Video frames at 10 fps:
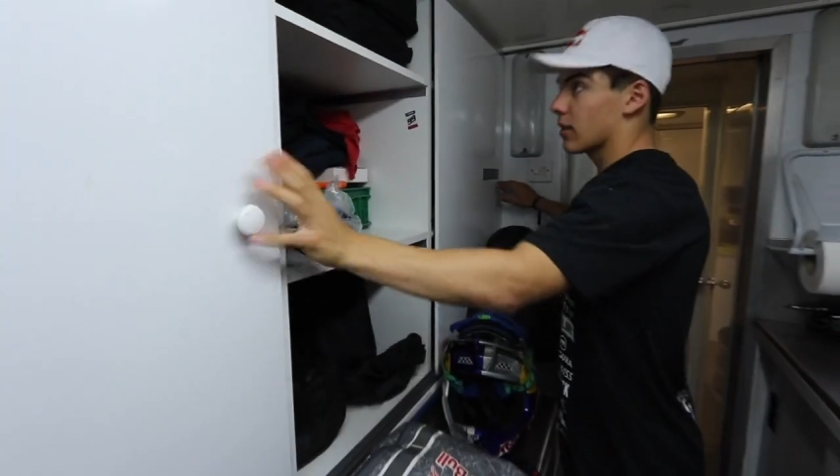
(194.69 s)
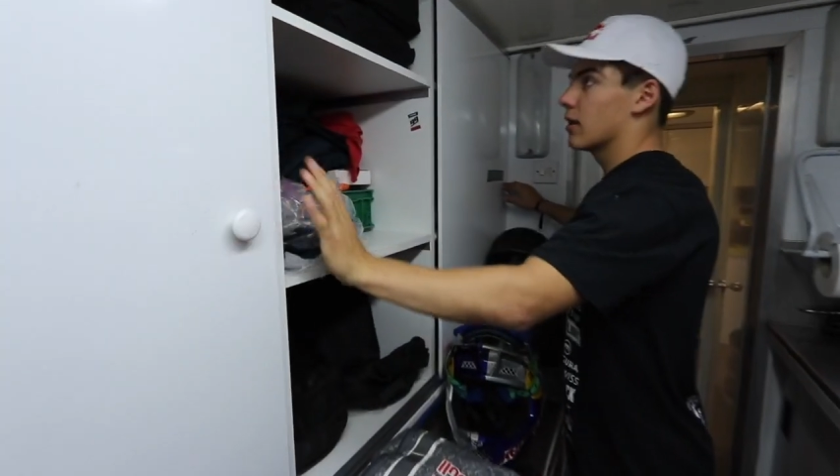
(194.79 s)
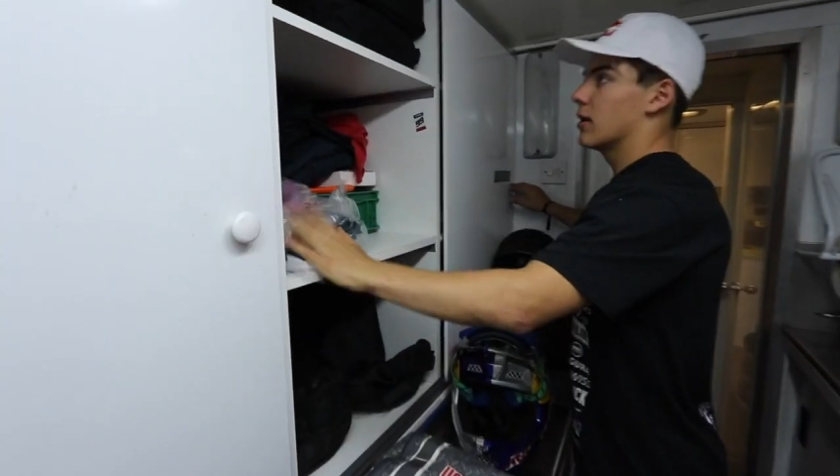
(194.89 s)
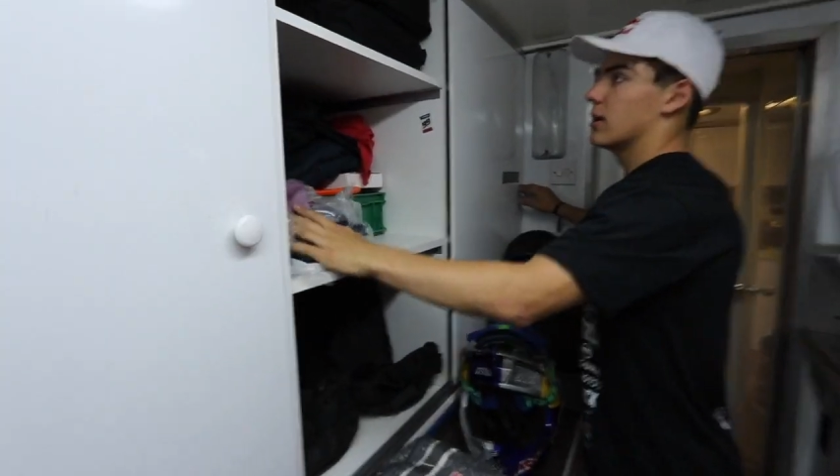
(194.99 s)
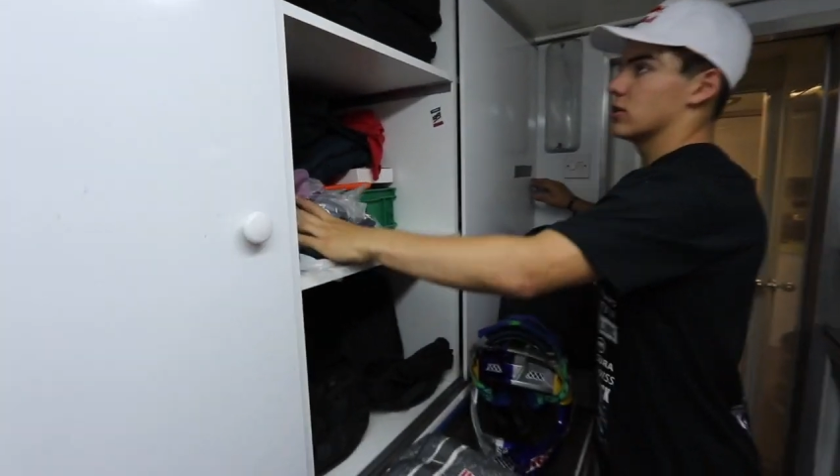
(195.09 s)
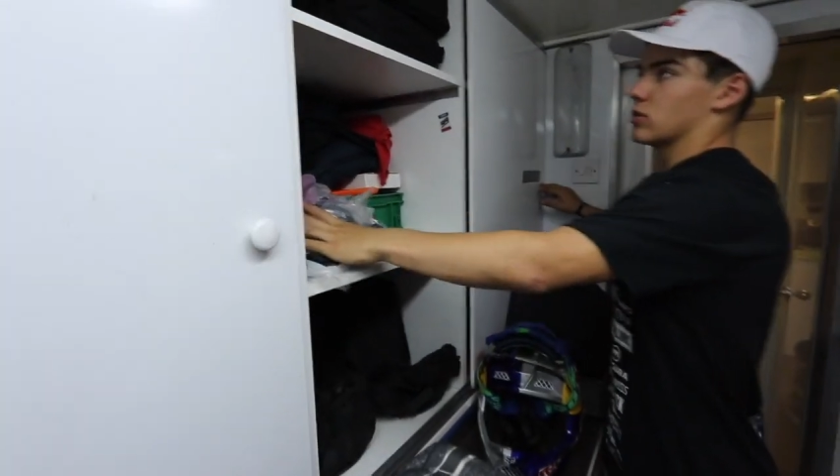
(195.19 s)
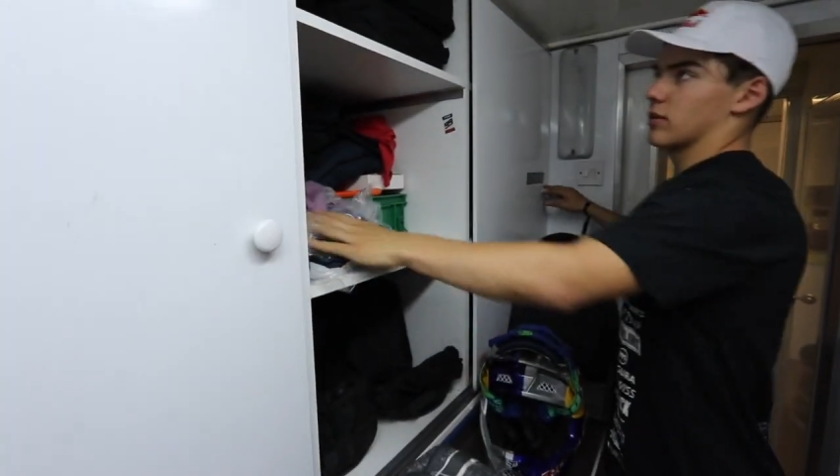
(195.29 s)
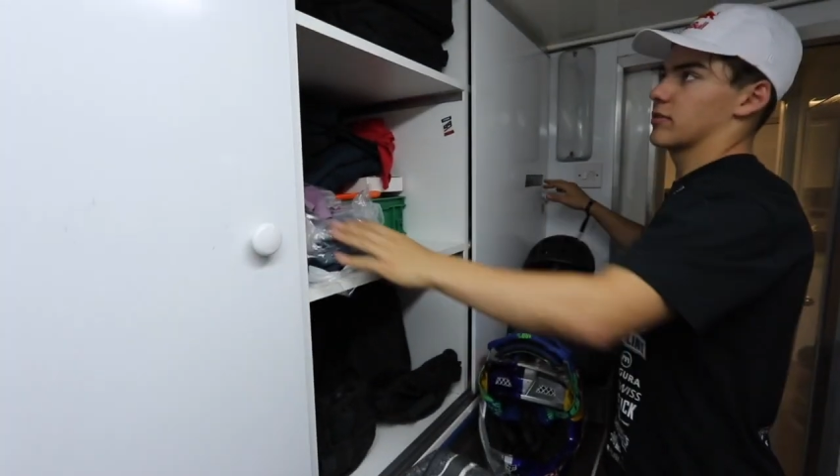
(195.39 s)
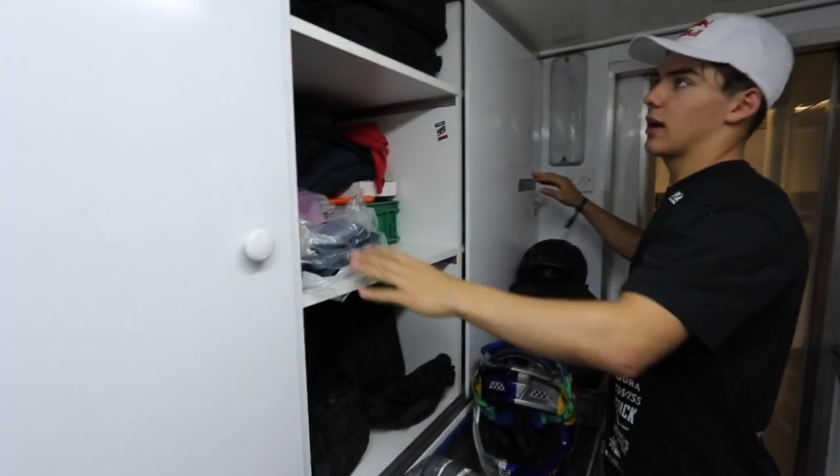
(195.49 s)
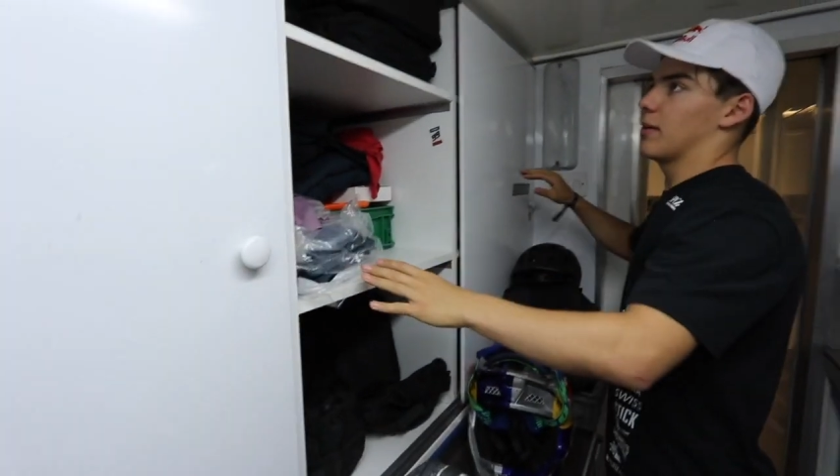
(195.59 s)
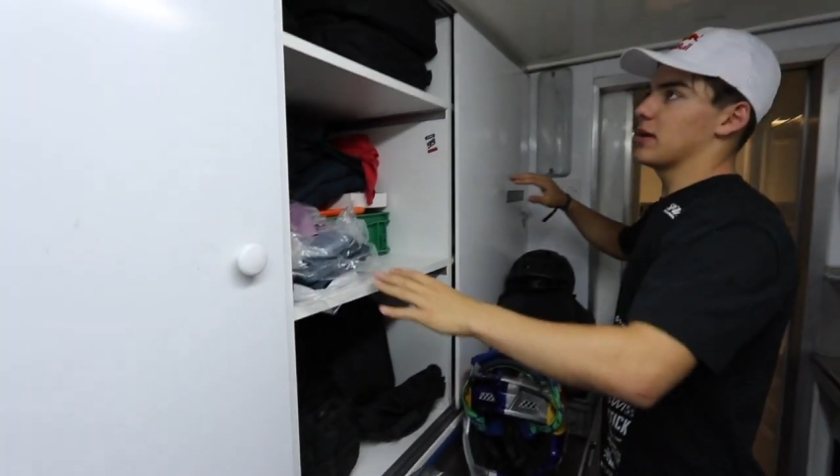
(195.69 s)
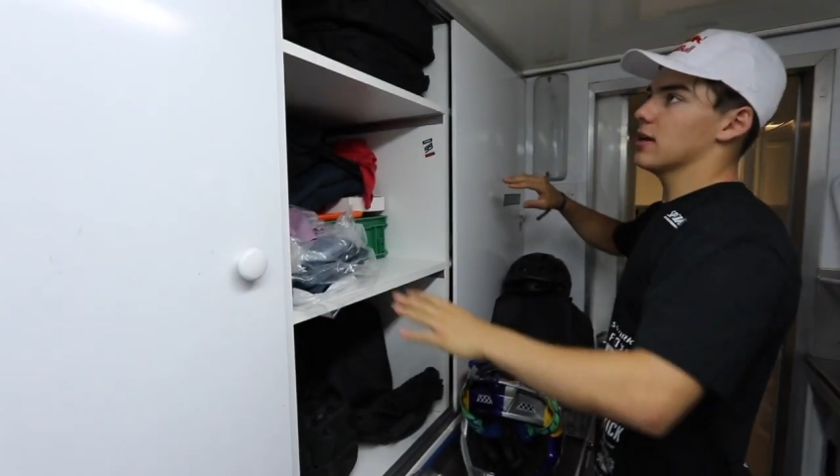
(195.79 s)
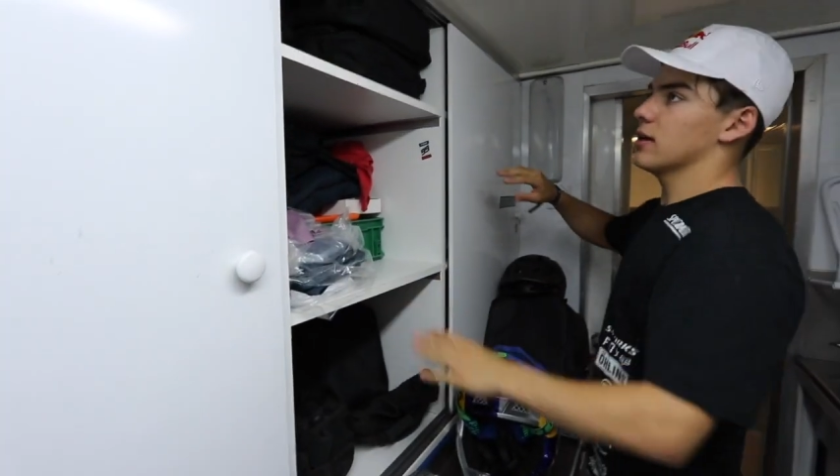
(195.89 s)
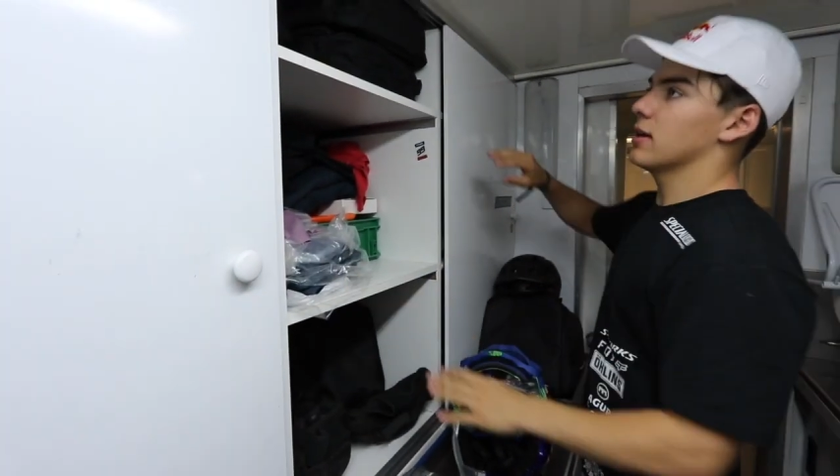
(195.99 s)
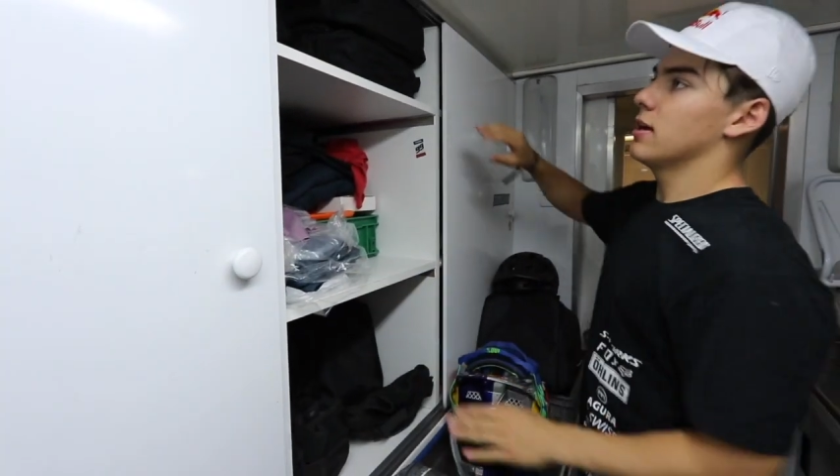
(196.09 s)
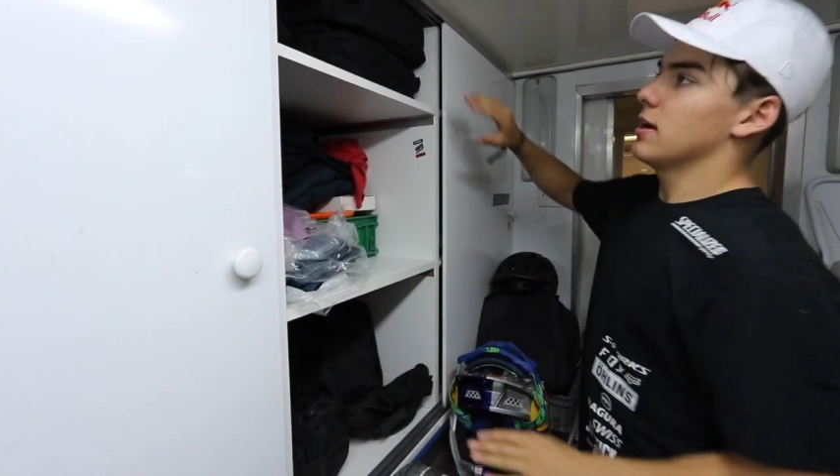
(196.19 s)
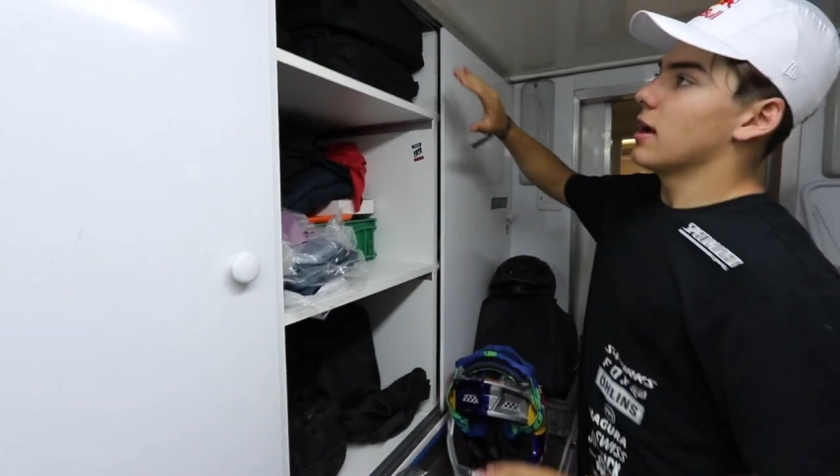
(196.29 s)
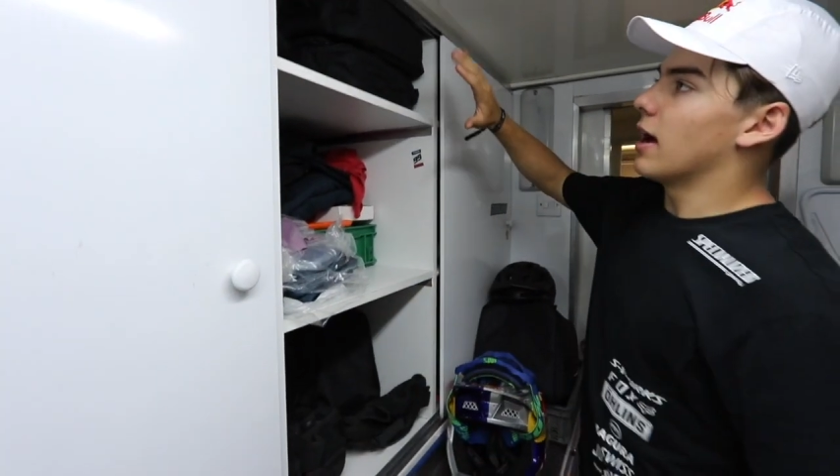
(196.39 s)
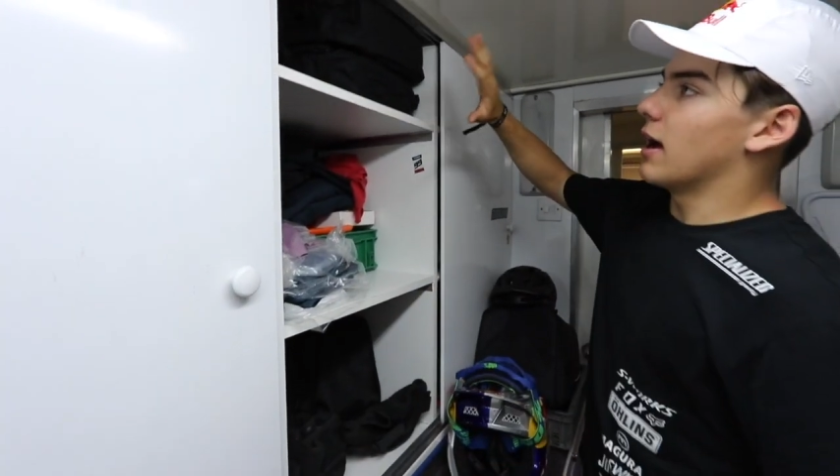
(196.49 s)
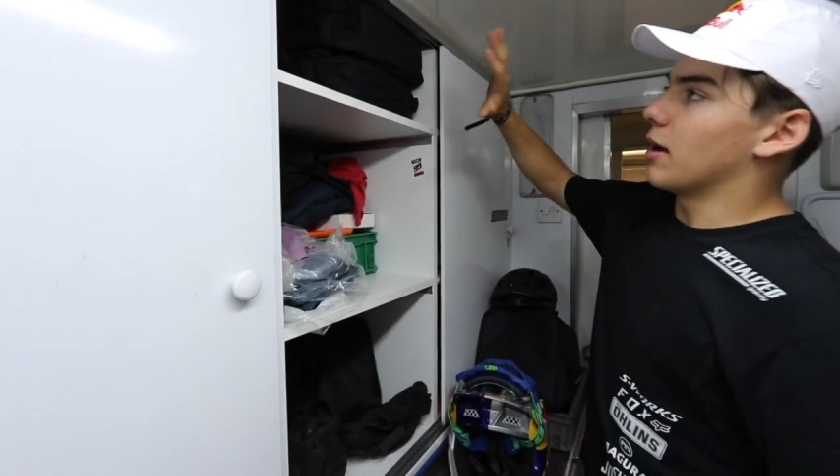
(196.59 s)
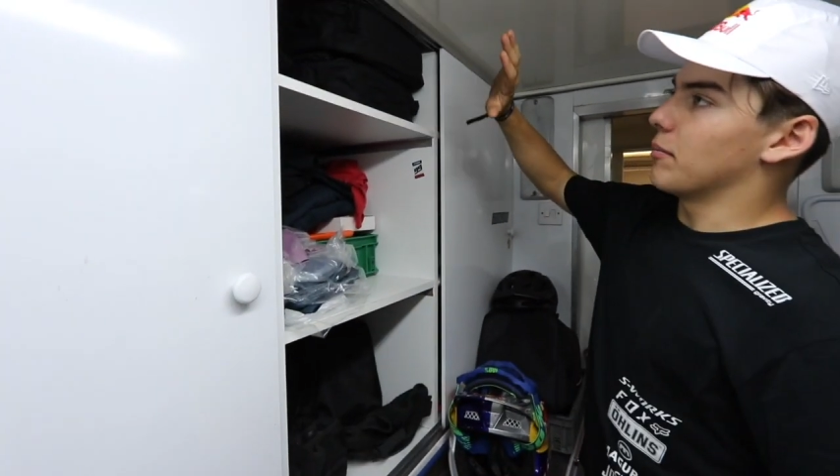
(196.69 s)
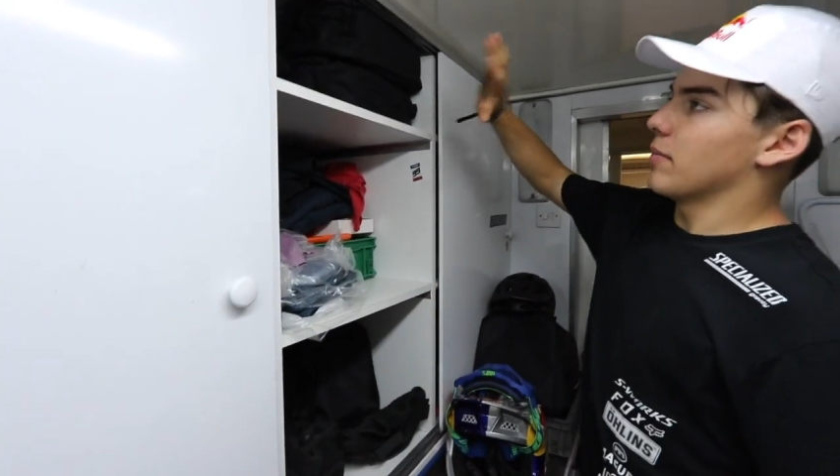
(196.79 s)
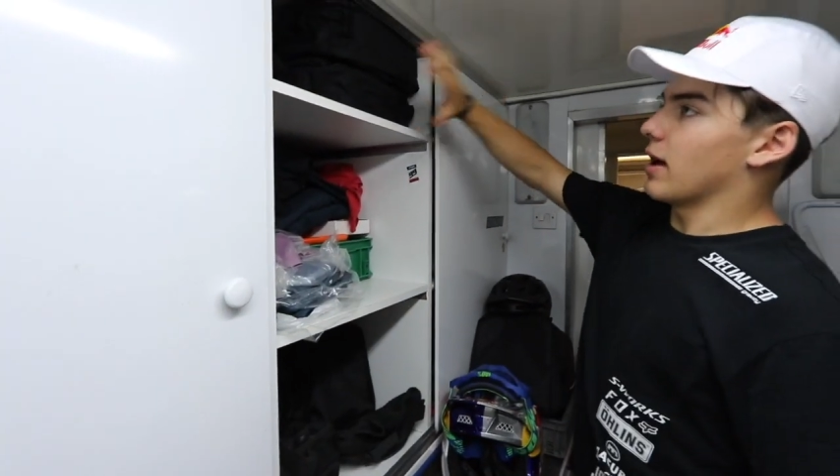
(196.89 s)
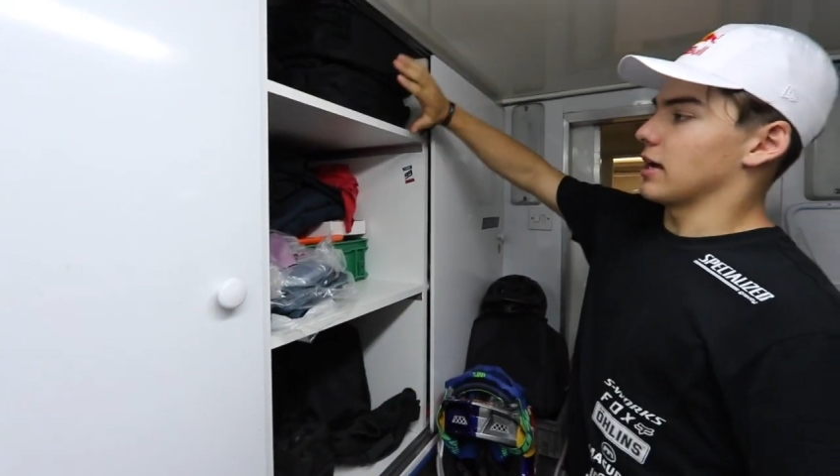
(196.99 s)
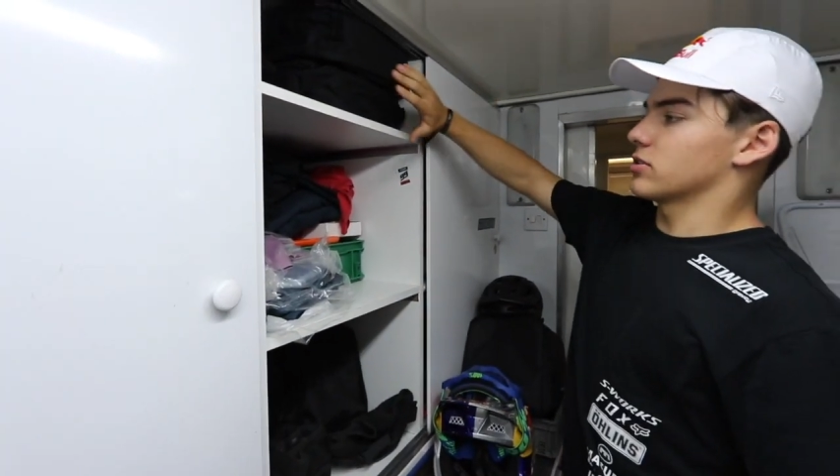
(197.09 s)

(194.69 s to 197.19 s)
sort of cubby. I